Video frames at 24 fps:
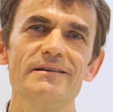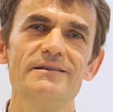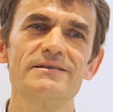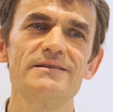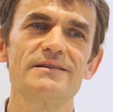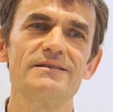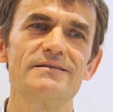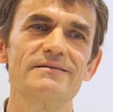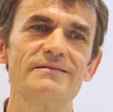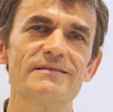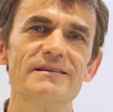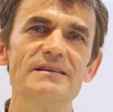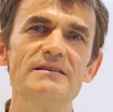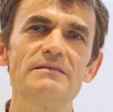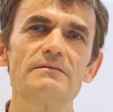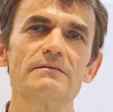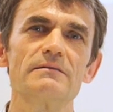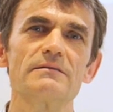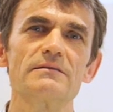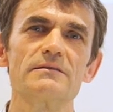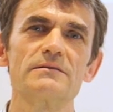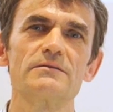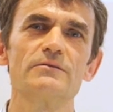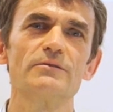These are
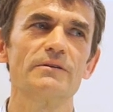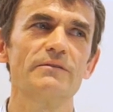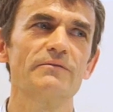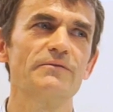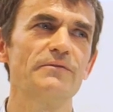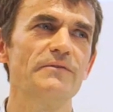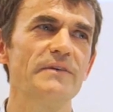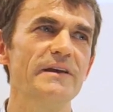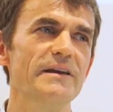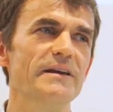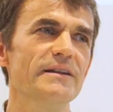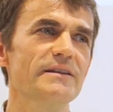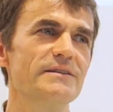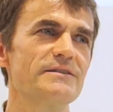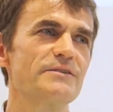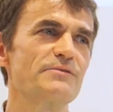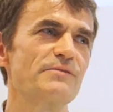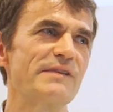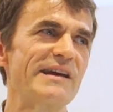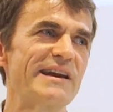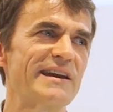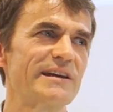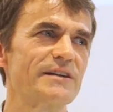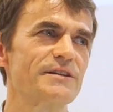the sort of
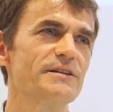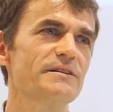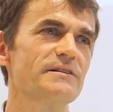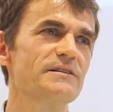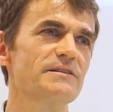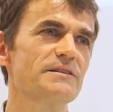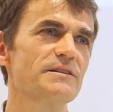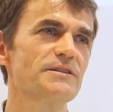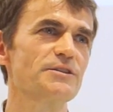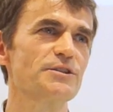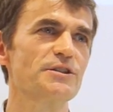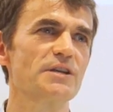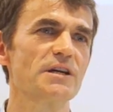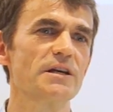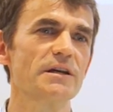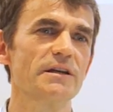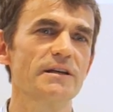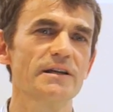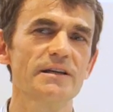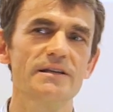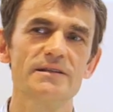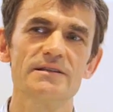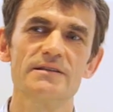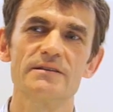interactions and
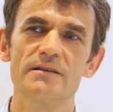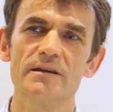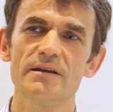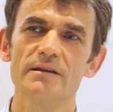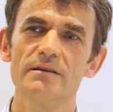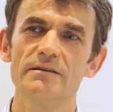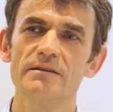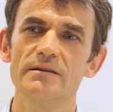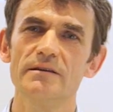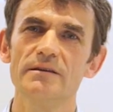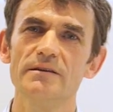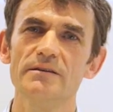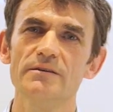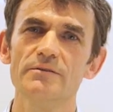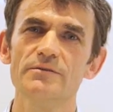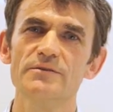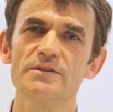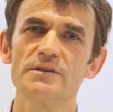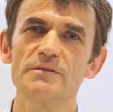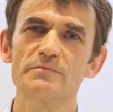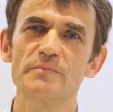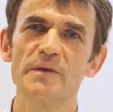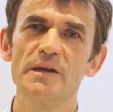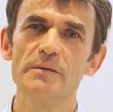journeys that
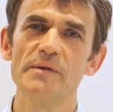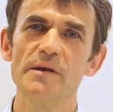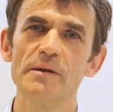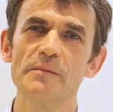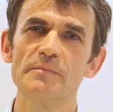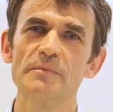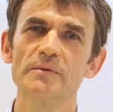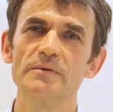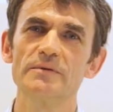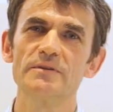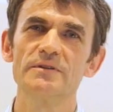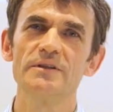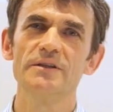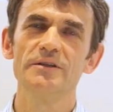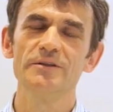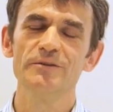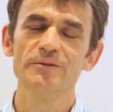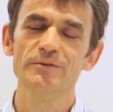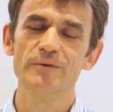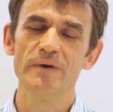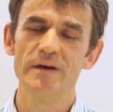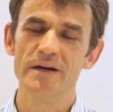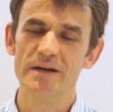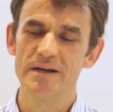users may be able
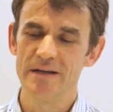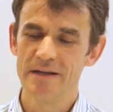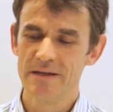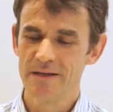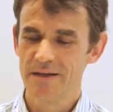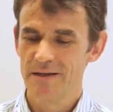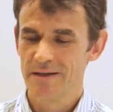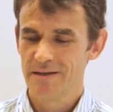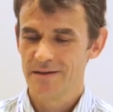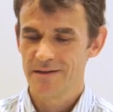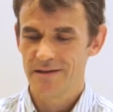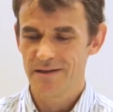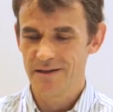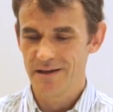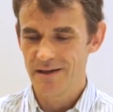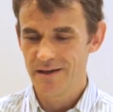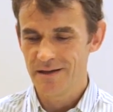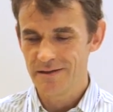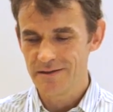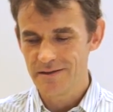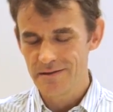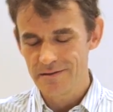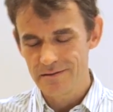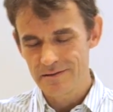
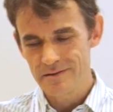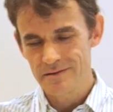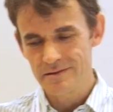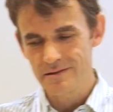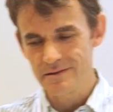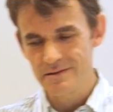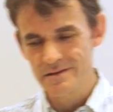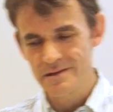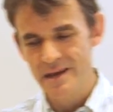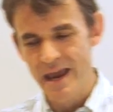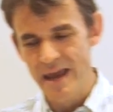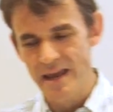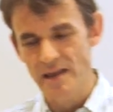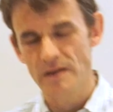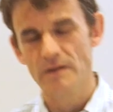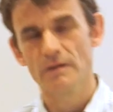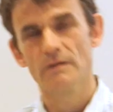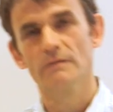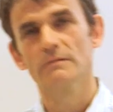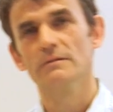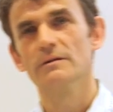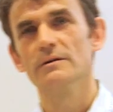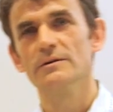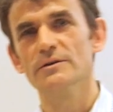to take
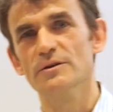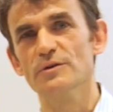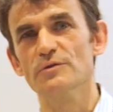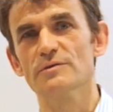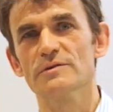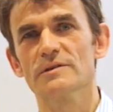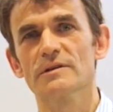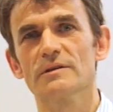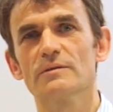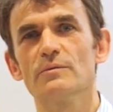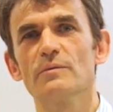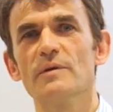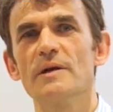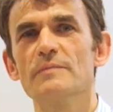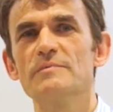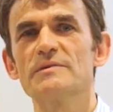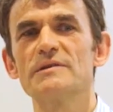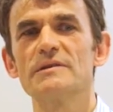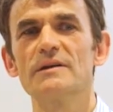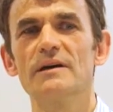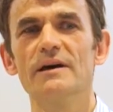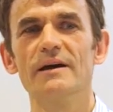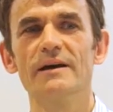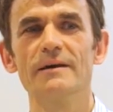up using the
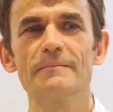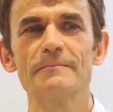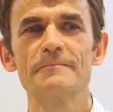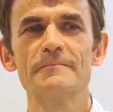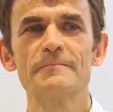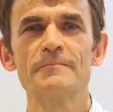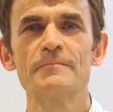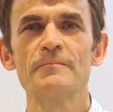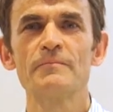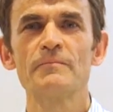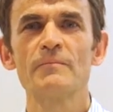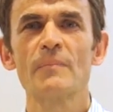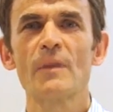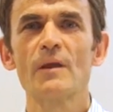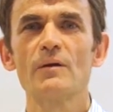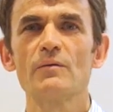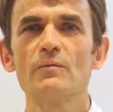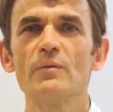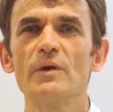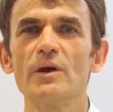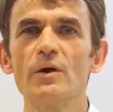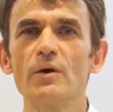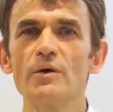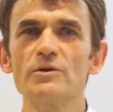website.
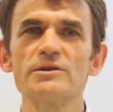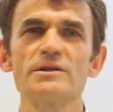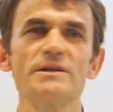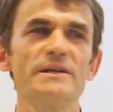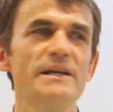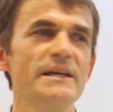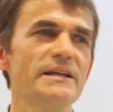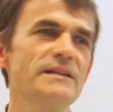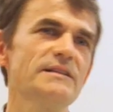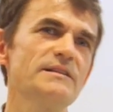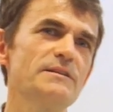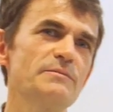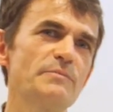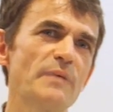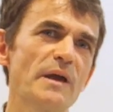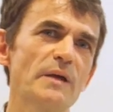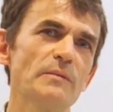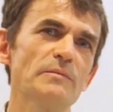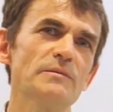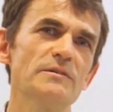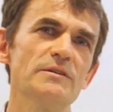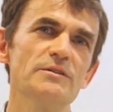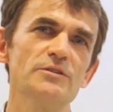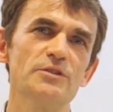We also needed to be
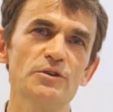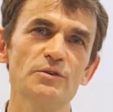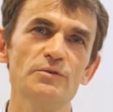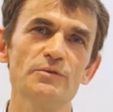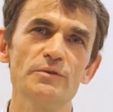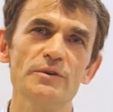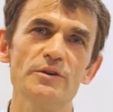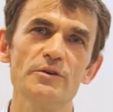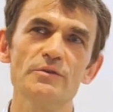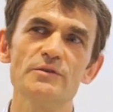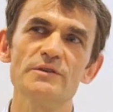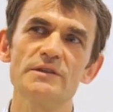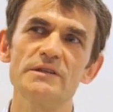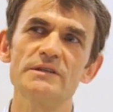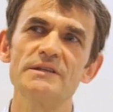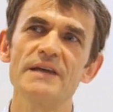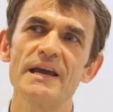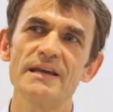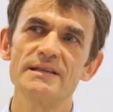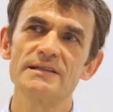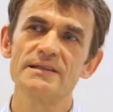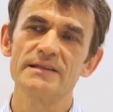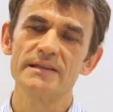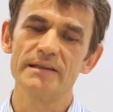able to do user
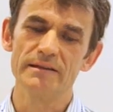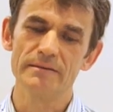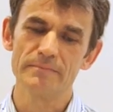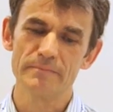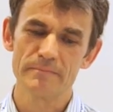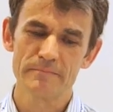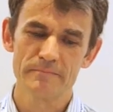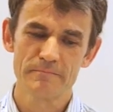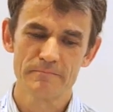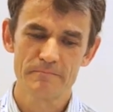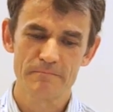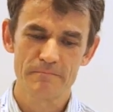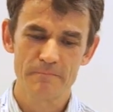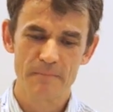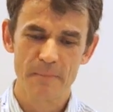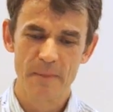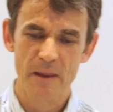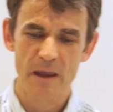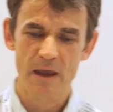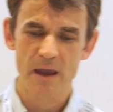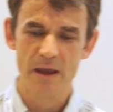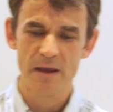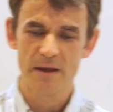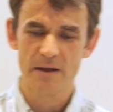testing,
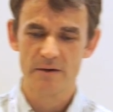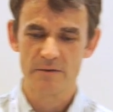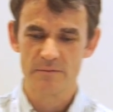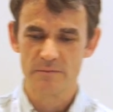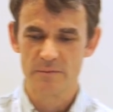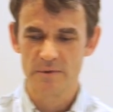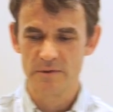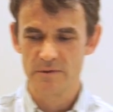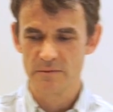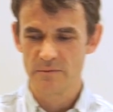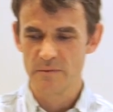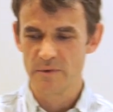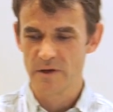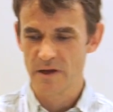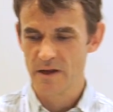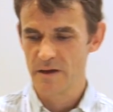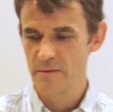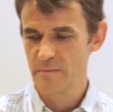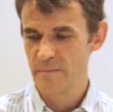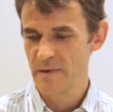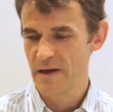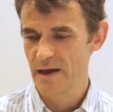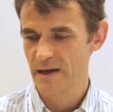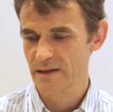okay, and we'll
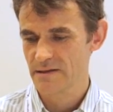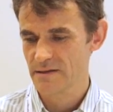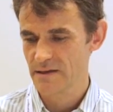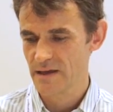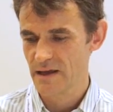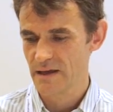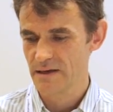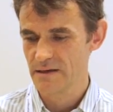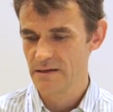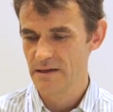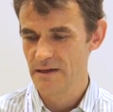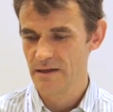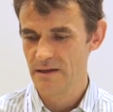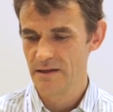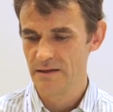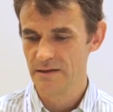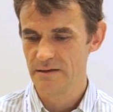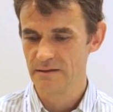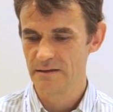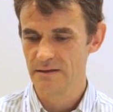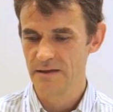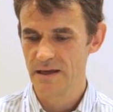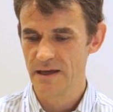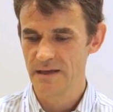come back to that a
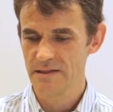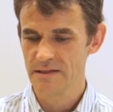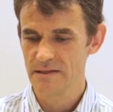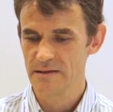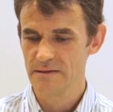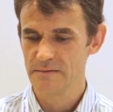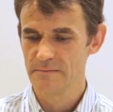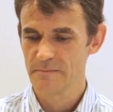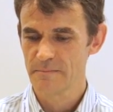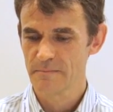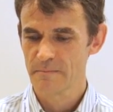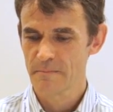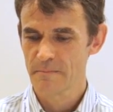little later.